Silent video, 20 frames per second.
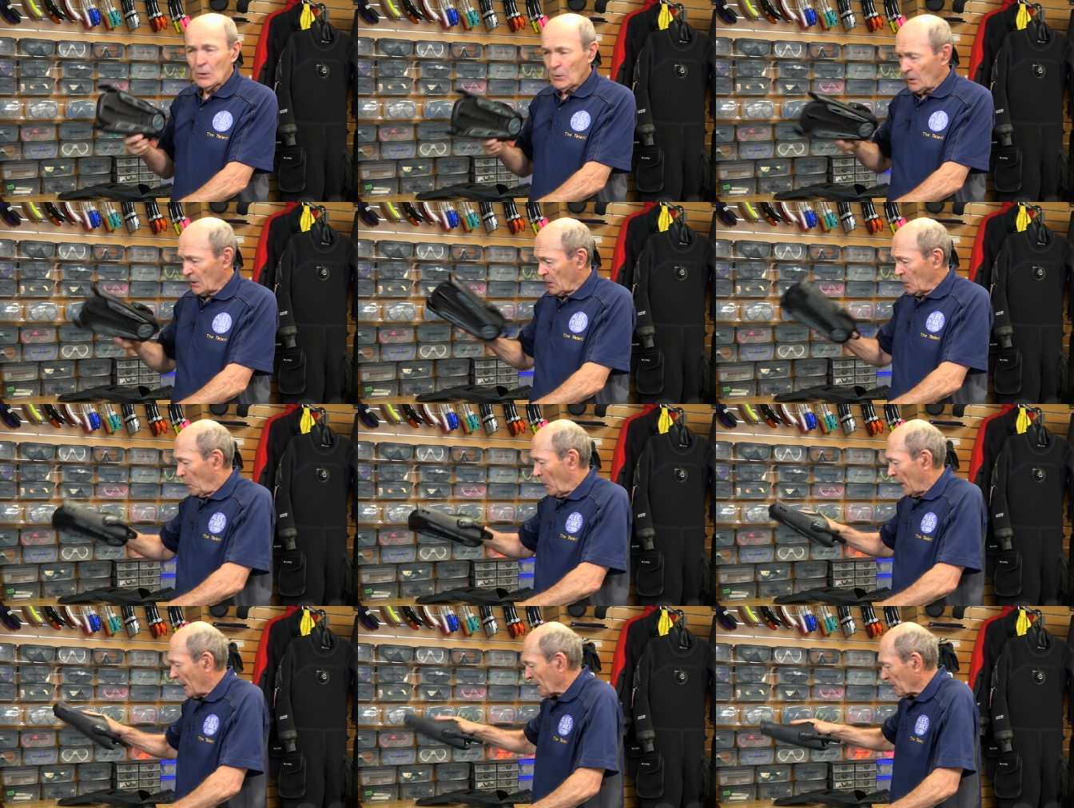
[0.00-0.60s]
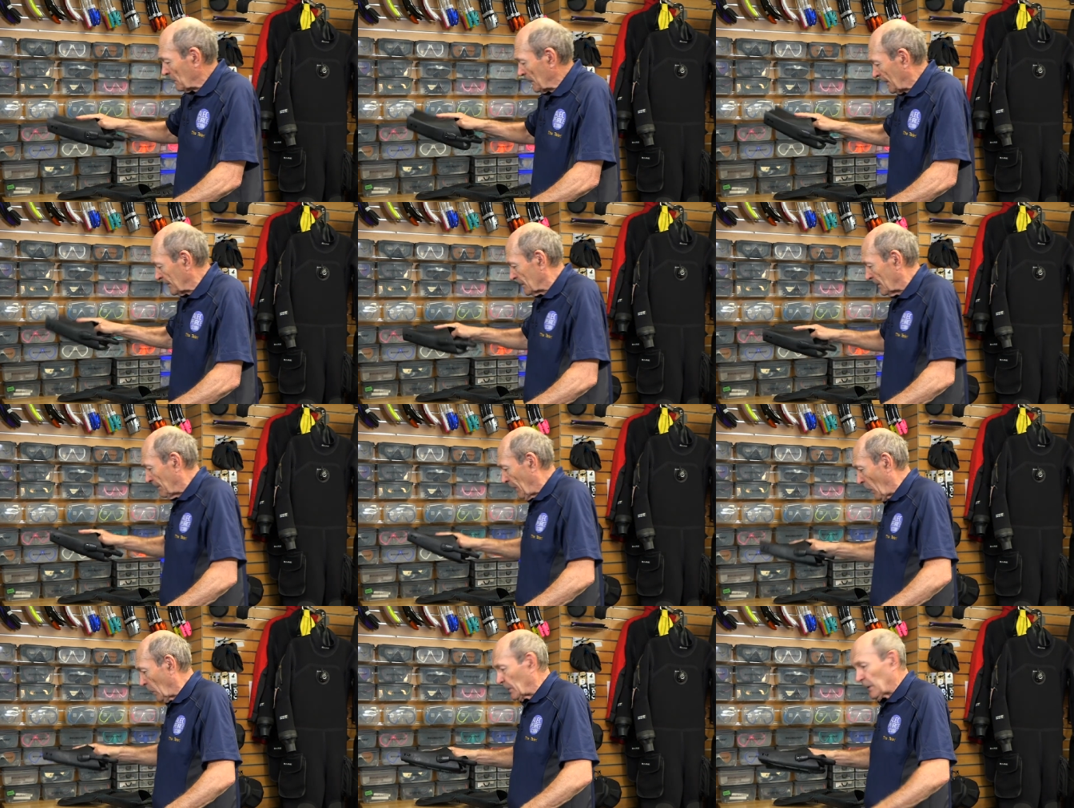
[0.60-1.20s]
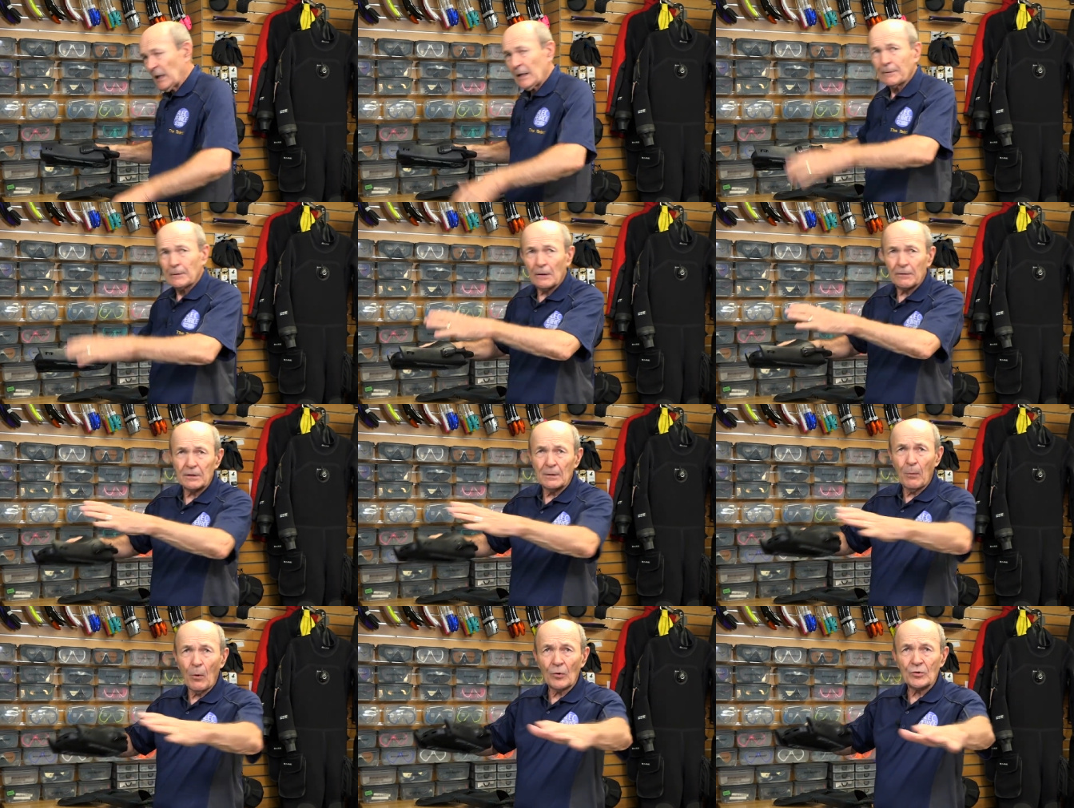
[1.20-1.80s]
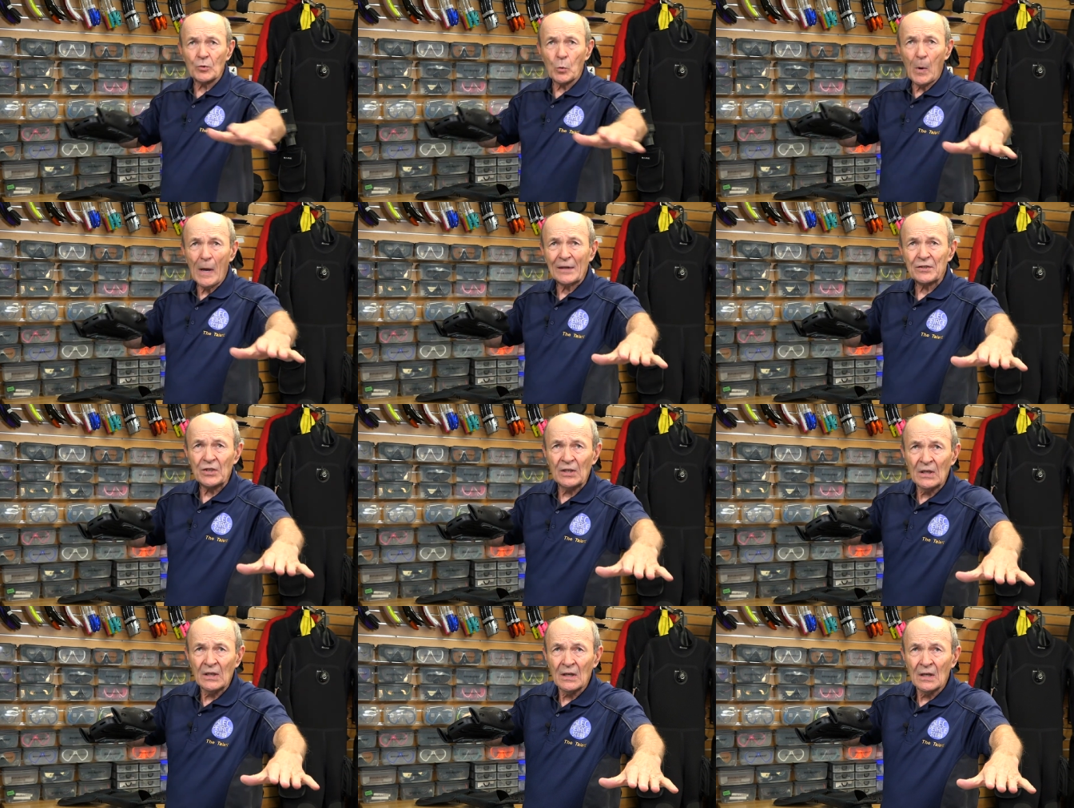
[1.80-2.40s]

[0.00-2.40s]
You can walk around the boat, even if the boat's wet,